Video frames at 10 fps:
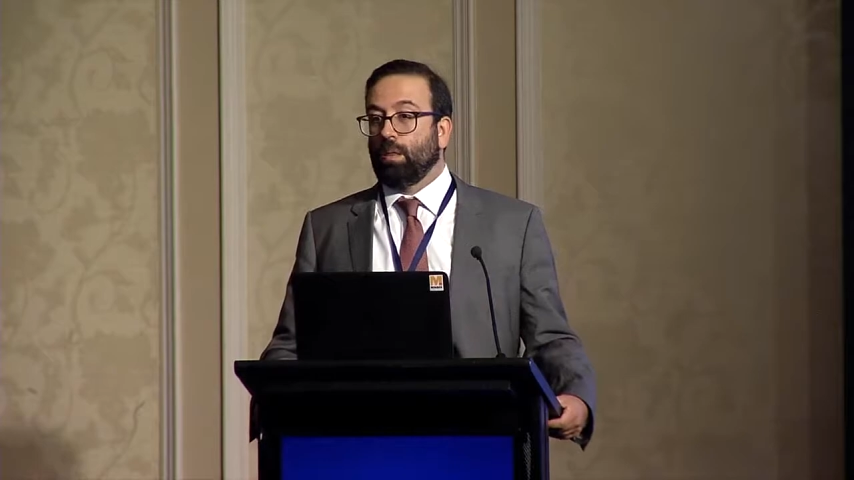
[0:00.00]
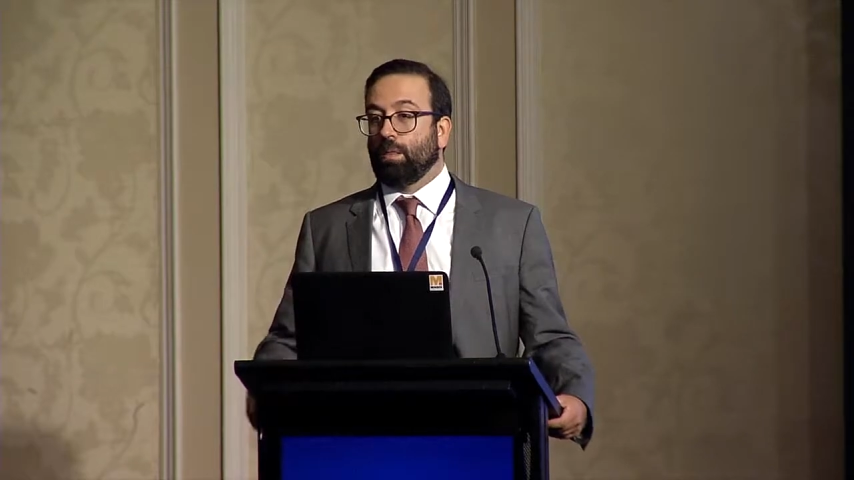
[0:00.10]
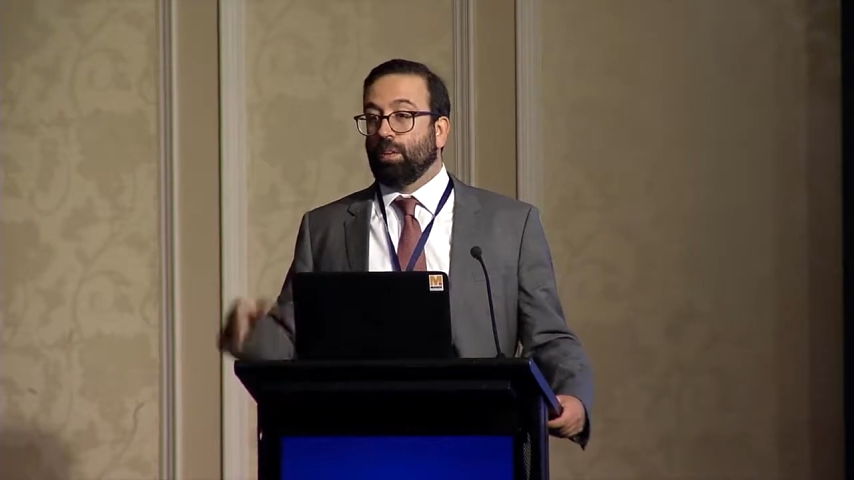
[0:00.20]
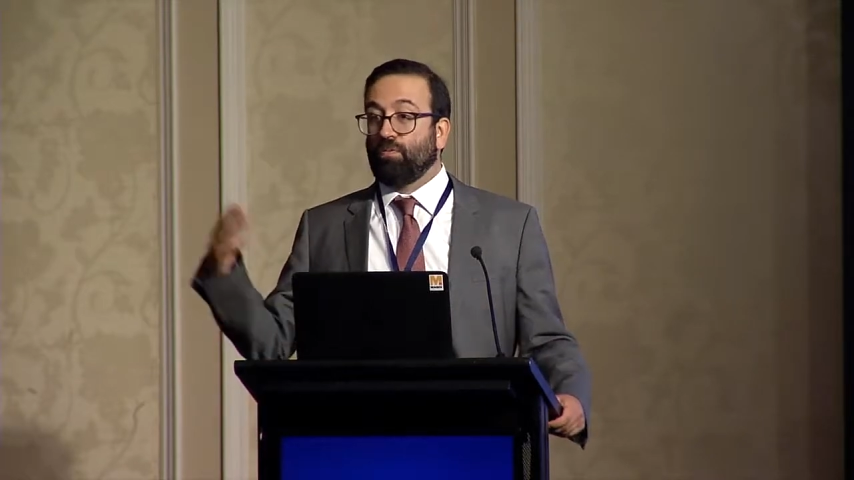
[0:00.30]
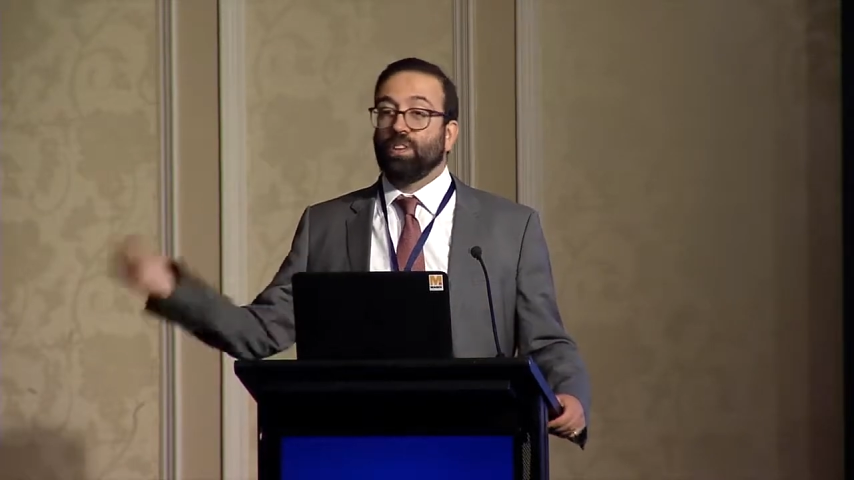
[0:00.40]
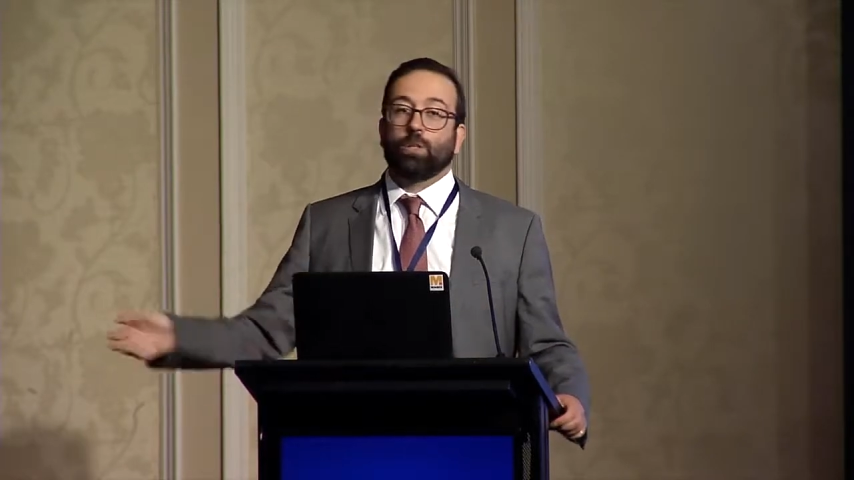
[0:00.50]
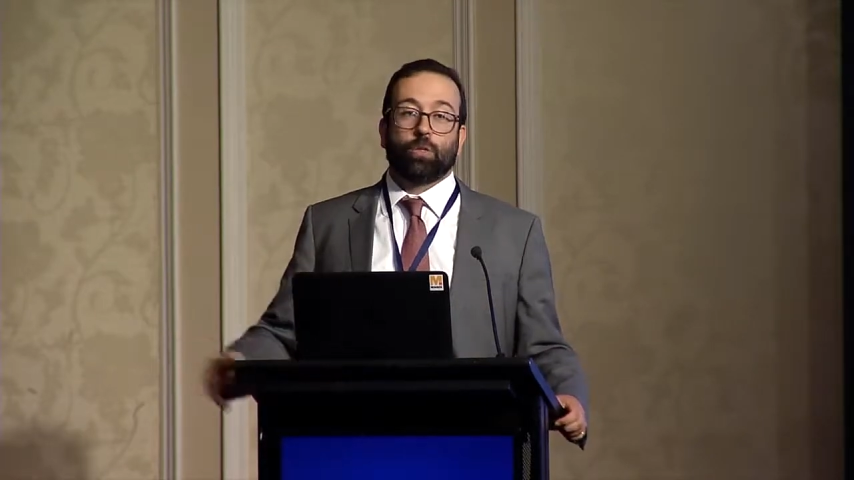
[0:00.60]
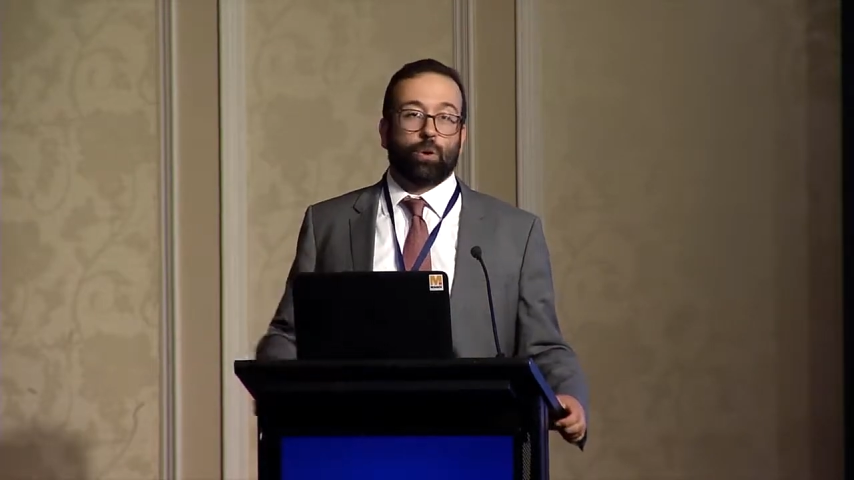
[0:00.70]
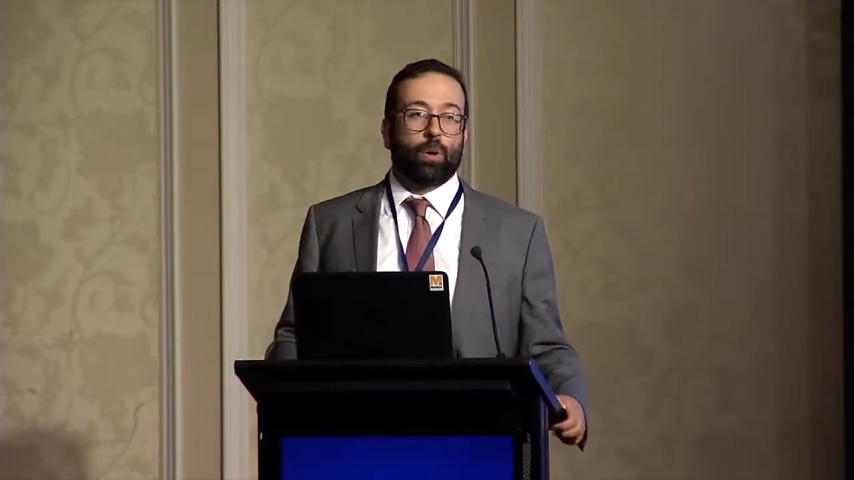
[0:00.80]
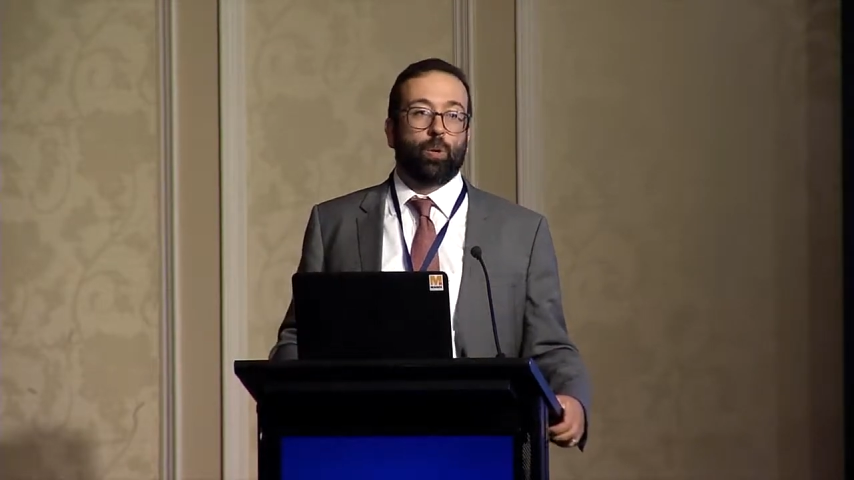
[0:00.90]
the fiscal
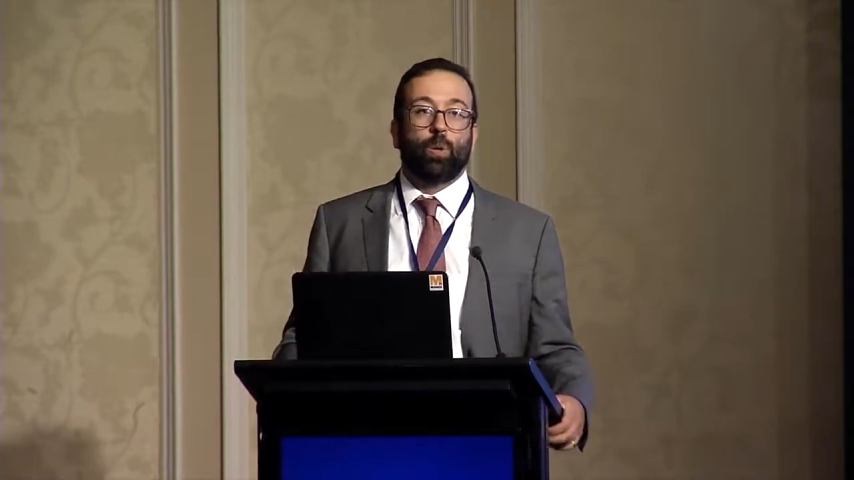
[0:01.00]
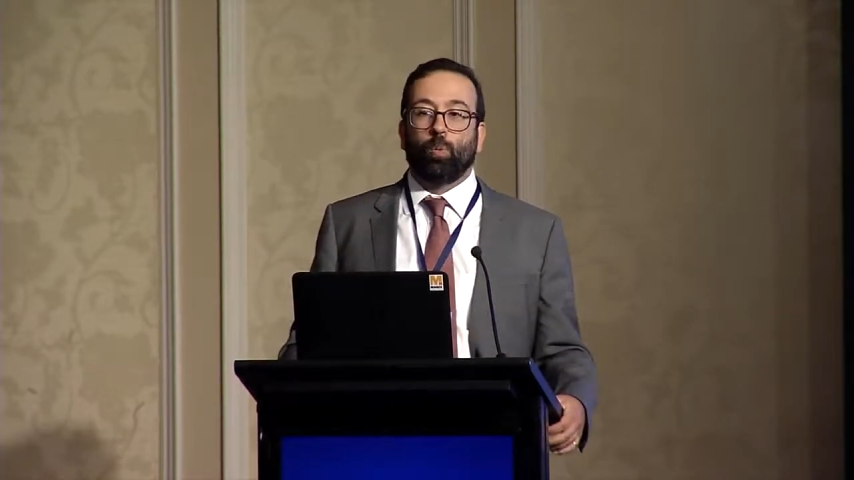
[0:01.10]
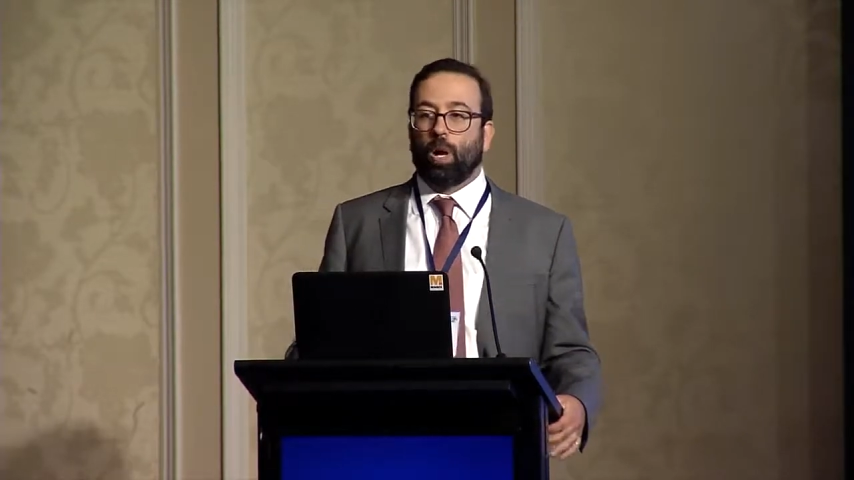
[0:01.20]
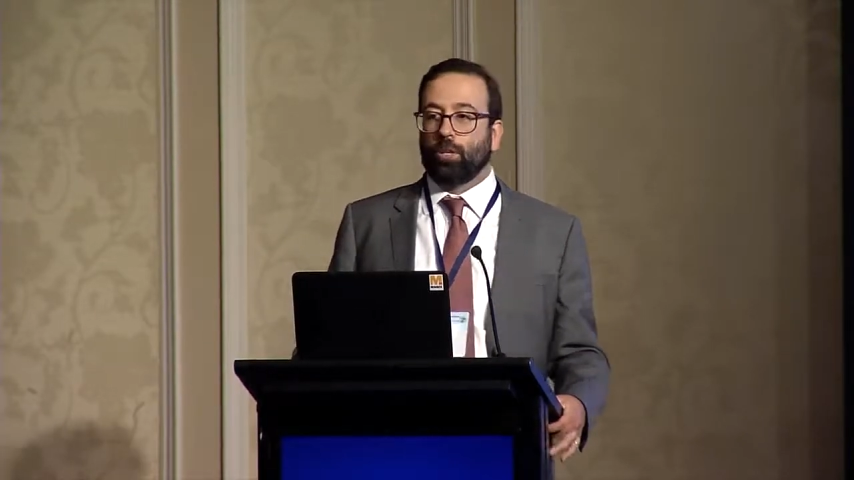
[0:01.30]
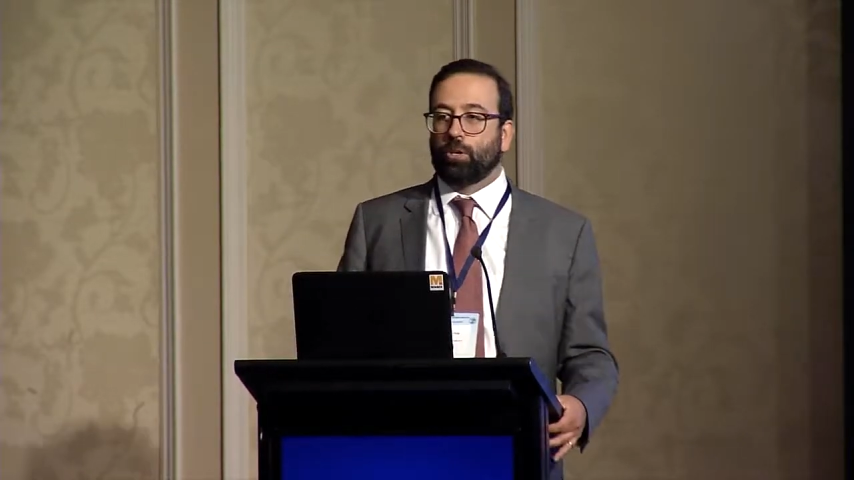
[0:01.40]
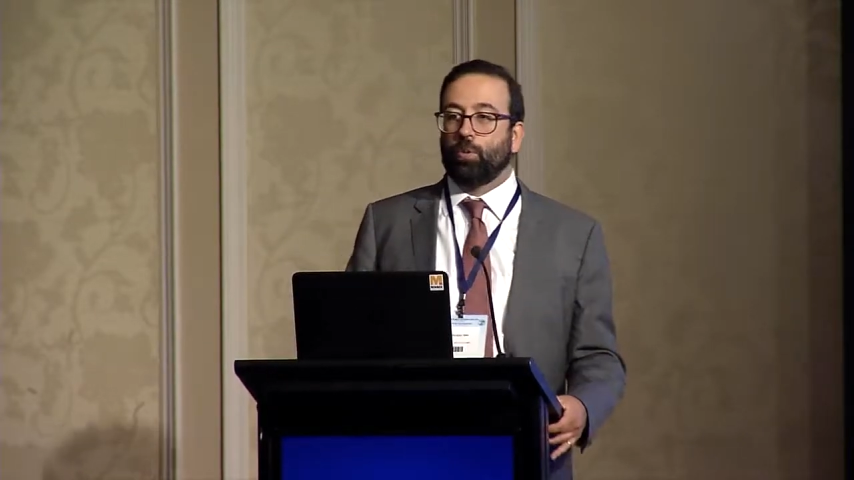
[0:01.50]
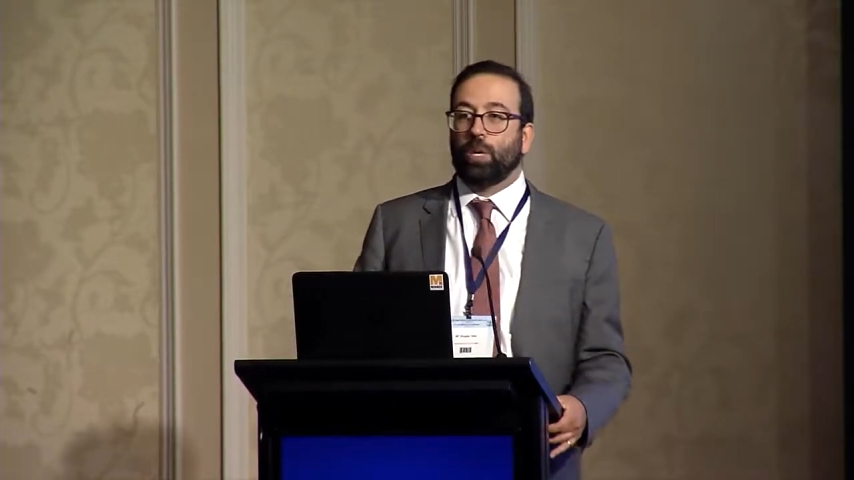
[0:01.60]
authority will want to